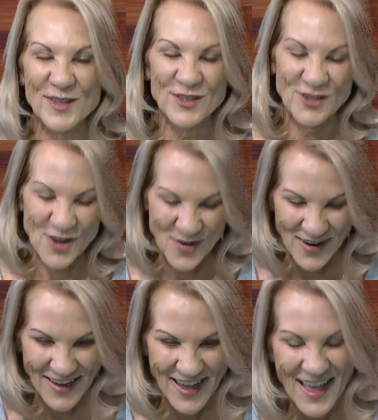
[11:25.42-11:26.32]
show,
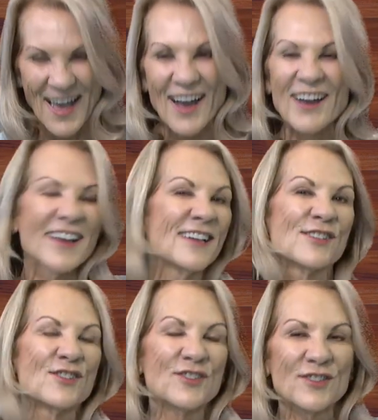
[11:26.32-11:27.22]
I, I
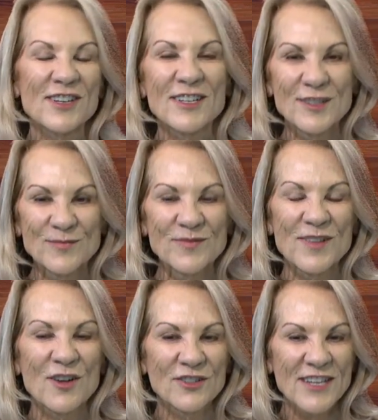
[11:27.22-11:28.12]
asked our um,
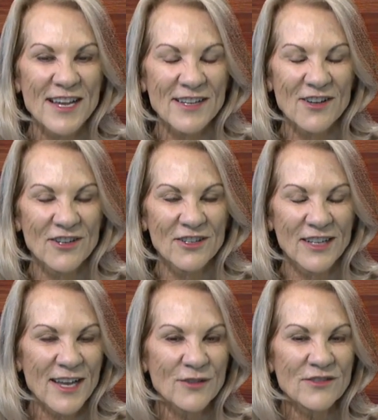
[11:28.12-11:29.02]
our our
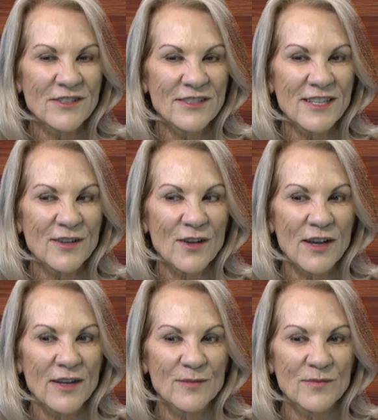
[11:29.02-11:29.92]
accountant
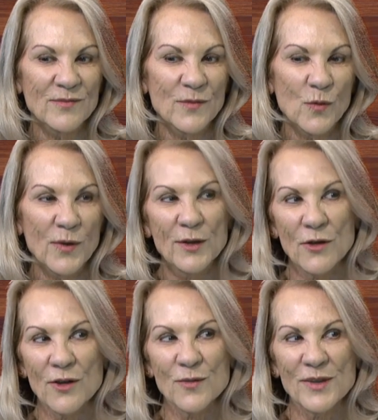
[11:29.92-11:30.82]
um, where
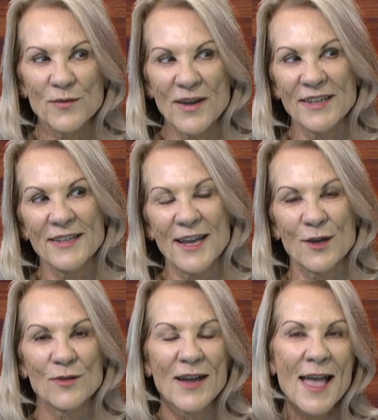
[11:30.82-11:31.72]
are we right
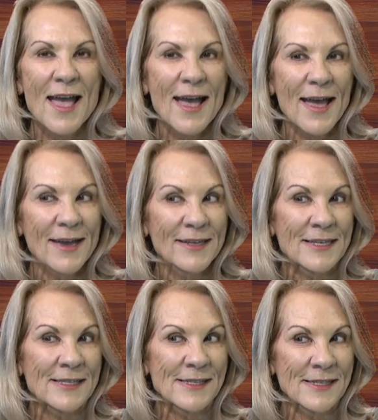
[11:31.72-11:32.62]
now, and
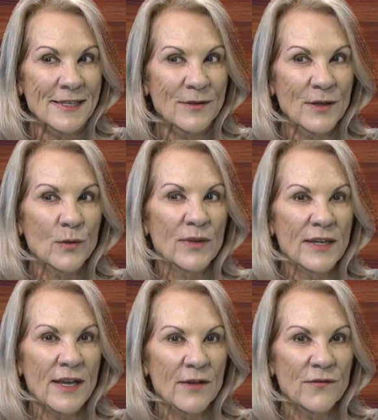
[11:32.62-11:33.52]
he said that we
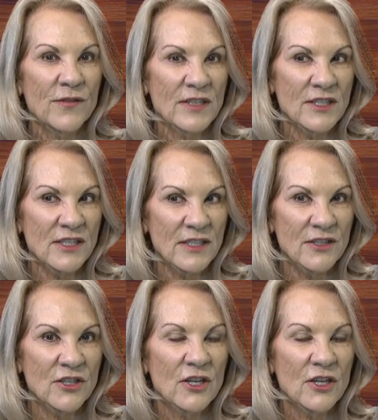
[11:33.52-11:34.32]
have funded